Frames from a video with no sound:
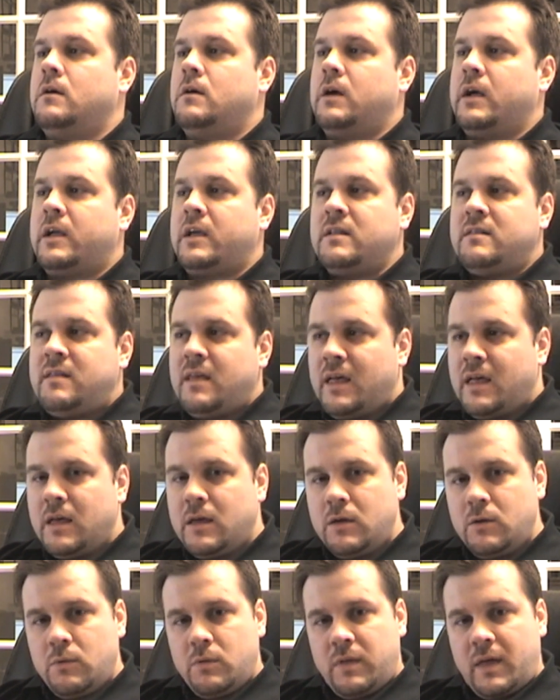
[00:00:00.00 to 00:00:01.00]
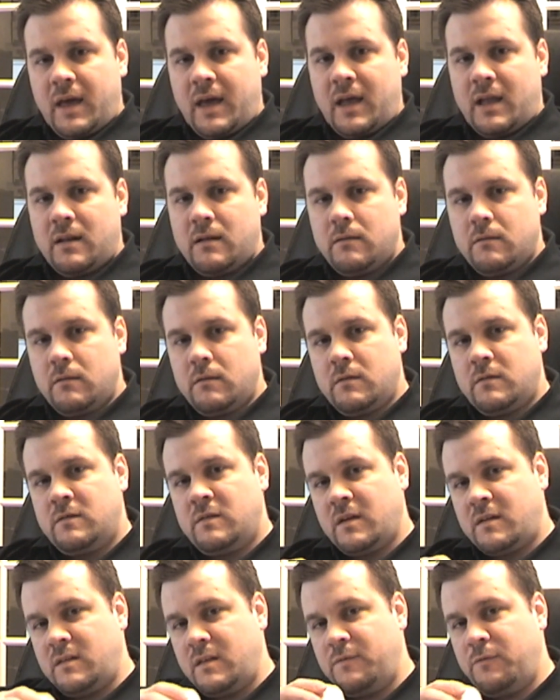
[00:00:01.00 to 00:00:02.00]
I can tell you that
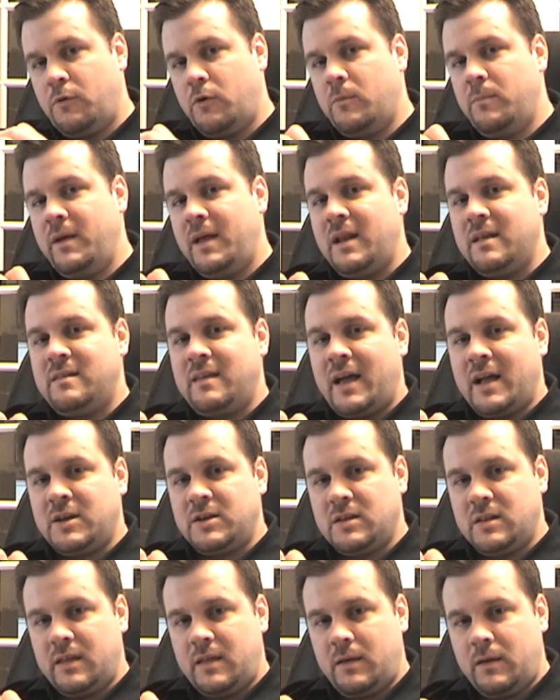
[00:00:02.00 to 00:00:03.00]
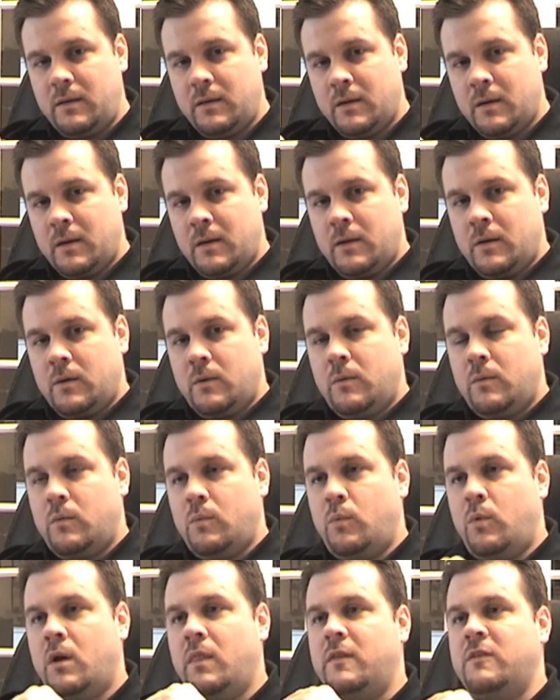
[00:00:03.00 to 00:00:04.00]
64-bit is actually
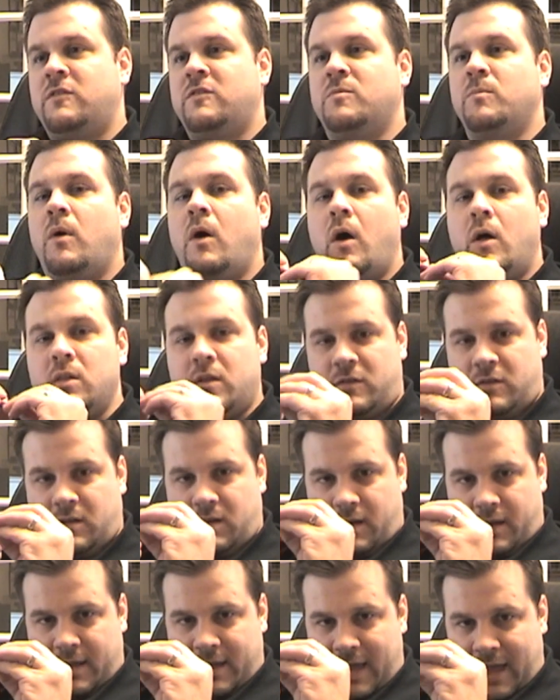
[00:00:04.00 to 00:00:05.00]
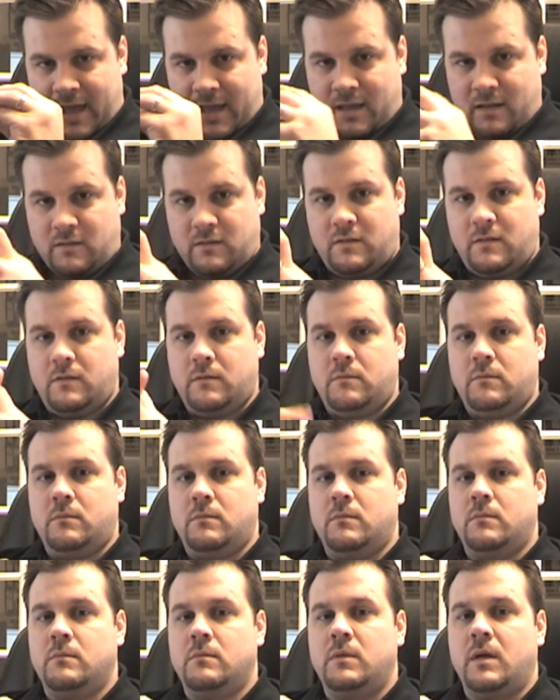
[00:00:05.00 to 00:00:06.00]
one of the smallest gains
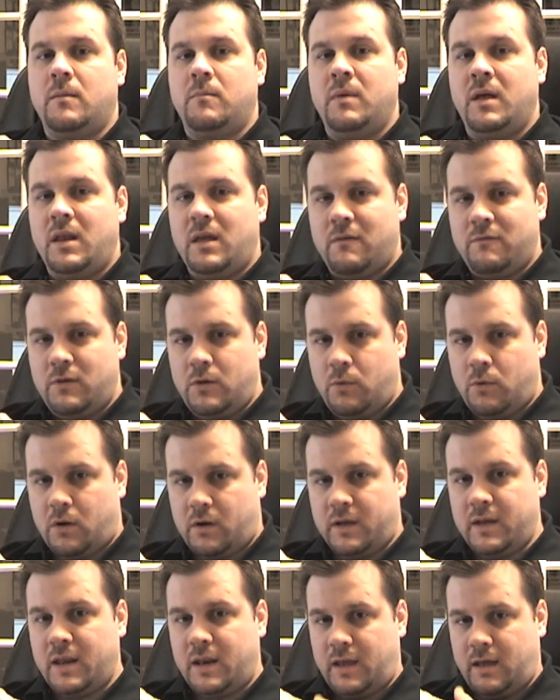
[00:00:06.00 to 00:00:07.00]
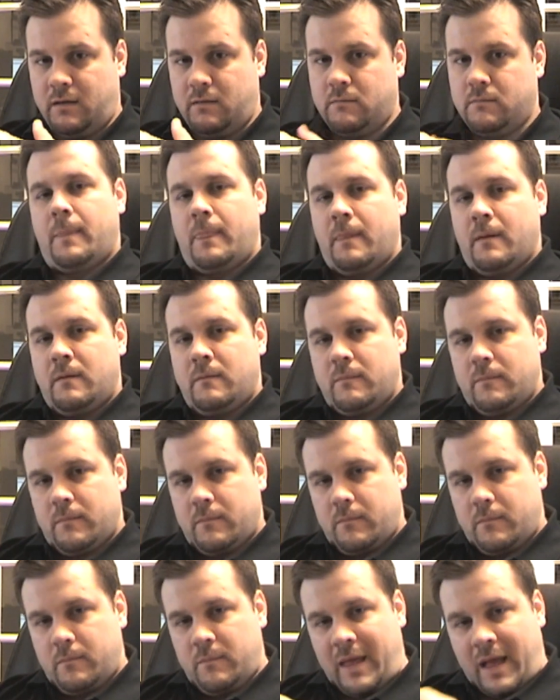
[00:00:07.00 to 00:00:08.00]
that many of you are getting.
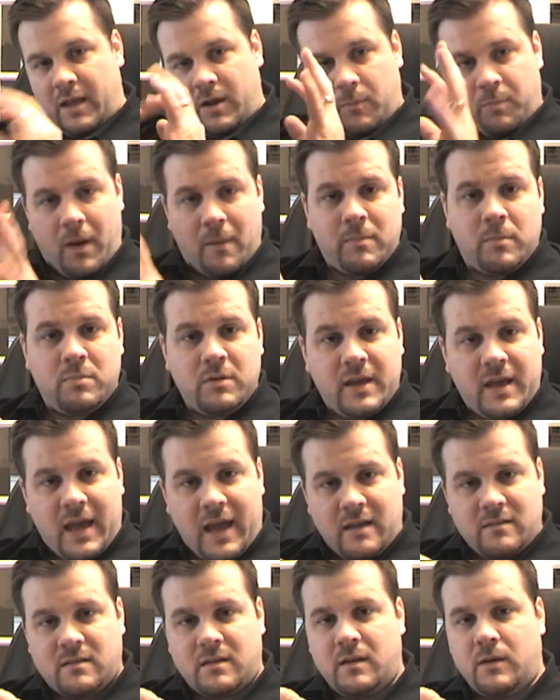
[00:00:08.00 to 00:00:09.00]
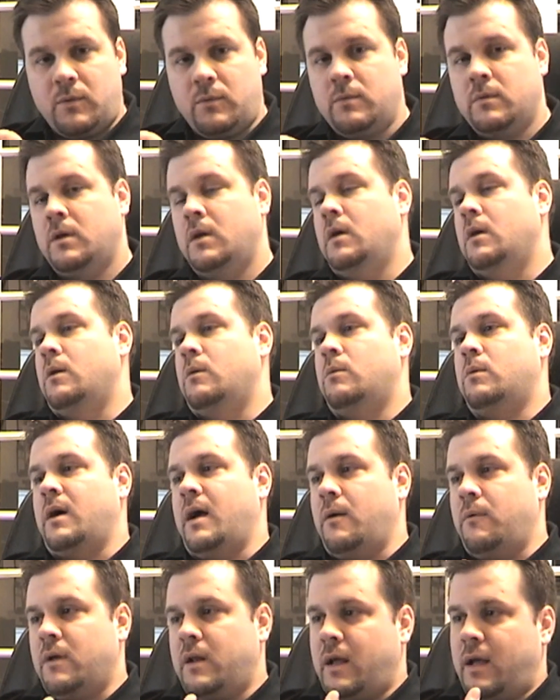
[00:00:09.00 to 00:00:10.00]
Now you're probably asking,
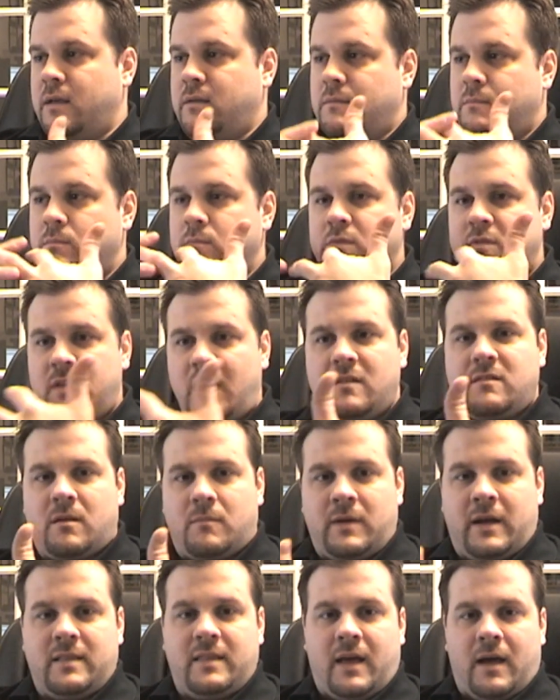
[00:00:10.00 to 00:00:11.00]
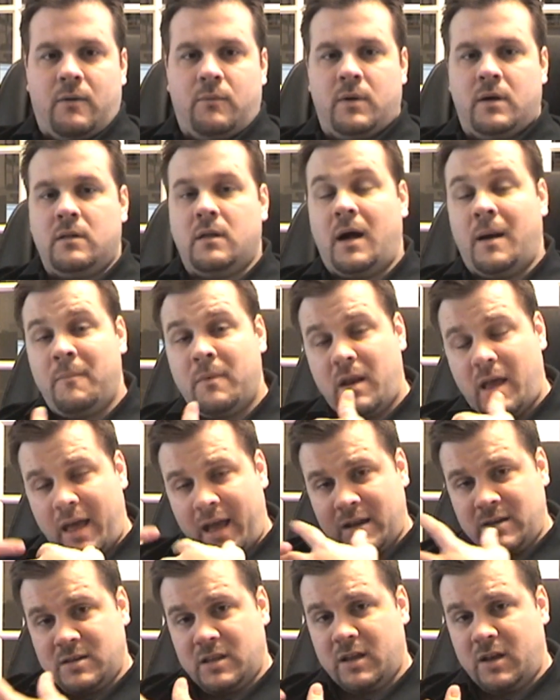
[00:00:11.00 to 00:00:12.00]
why would I state something like that? Well, I'm going to
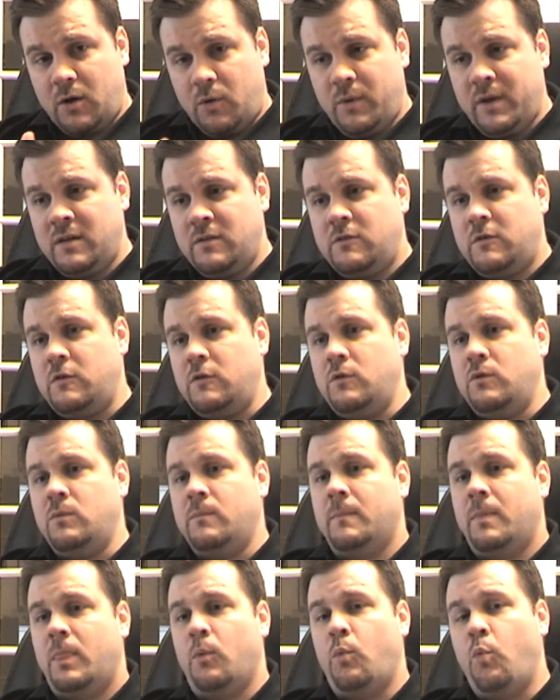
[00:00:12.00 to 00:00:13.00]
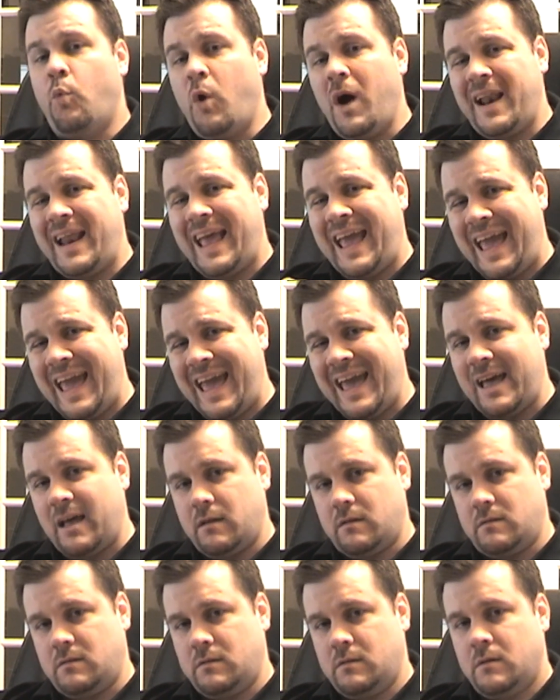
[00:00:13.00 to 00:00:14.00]
actually go into what
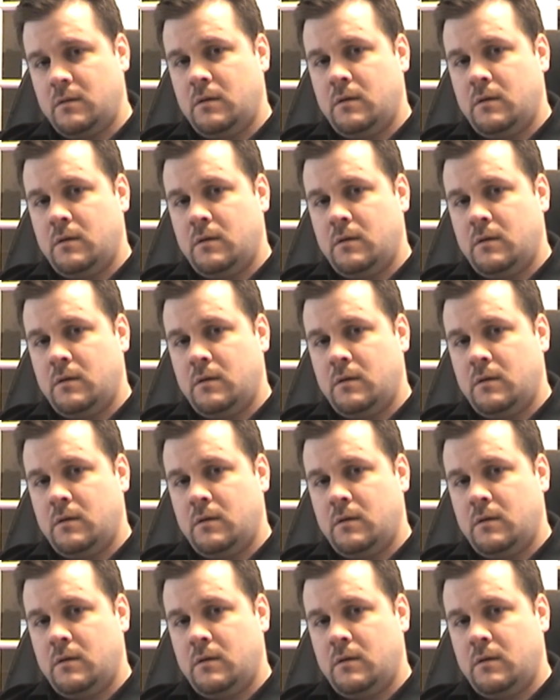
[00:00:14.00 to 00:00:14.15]
has